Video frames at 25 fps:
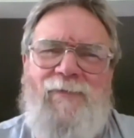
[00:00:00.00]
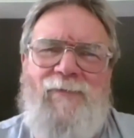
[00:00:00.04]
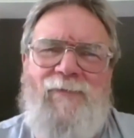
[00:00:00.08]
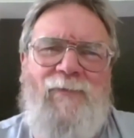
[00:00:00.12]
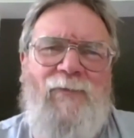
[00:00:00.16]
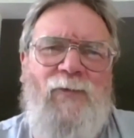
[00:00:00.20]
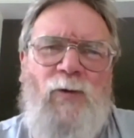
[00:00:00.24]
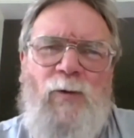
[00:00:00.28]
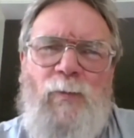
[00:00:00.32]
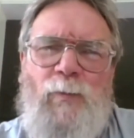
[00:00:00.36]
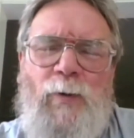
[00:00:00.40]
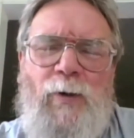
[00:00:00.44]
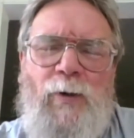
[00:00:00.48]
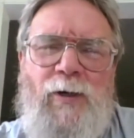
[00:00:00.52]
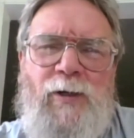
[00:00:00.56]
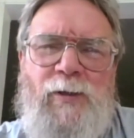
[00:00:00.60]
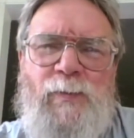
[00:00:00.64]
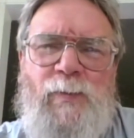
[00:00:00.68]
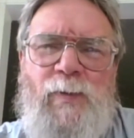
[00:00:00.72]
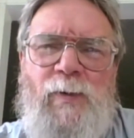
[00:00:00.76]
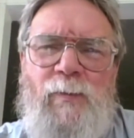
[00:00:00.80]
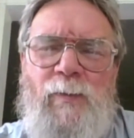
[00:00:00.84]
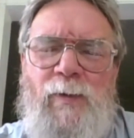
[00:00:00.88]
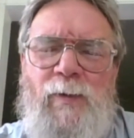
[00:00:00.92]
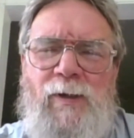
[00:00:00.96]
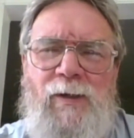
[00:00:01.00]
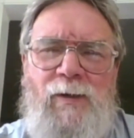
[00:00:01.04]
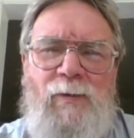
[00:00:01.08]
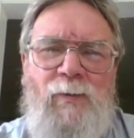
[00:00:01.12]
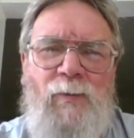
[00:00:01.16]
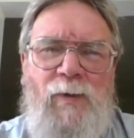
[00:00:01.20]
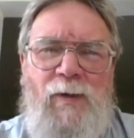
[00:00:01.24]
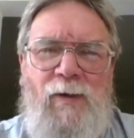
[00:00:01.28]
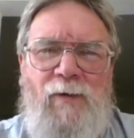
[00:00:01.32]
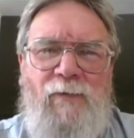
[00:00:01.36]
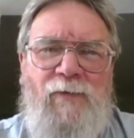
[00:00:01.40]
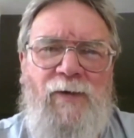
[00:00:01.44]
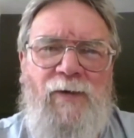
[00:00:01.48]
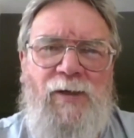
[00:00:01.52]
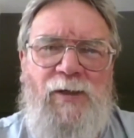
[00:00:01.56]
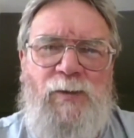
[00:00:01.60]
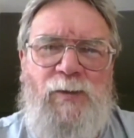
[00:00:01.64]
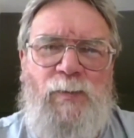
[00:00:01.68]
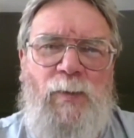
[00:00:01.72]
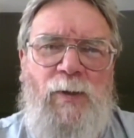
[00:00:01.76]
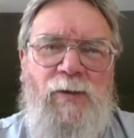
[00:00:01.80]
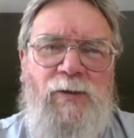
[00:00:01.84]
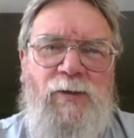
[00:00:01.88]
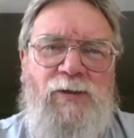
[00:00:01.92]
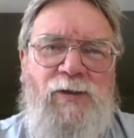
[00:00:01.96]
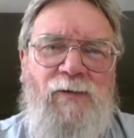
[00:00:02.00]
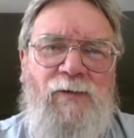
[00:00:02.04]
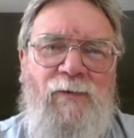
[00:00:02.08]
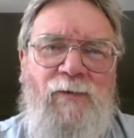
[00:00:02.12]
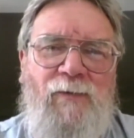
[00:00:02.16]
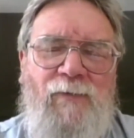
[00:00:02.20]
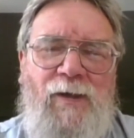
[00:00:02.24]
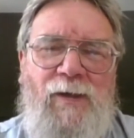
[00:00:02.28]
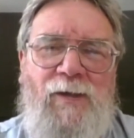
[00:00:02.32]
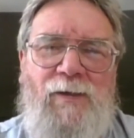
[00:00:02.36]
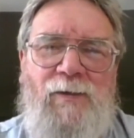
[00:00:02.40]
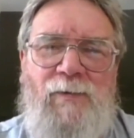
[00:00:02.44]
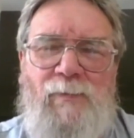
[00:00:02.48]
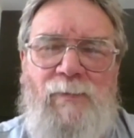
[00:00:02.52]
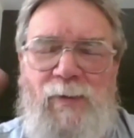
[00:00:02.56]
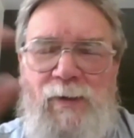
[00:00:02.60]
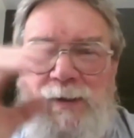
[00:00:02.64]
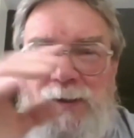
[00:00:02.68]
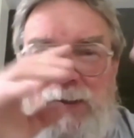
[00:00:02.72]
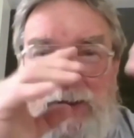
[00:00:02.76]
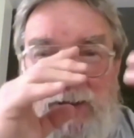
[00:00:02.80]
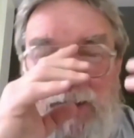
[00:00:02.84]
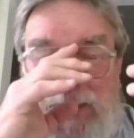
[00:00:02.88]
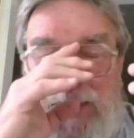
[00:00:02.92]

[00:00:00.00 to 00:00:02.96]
4 parts per million with every explosion event. But,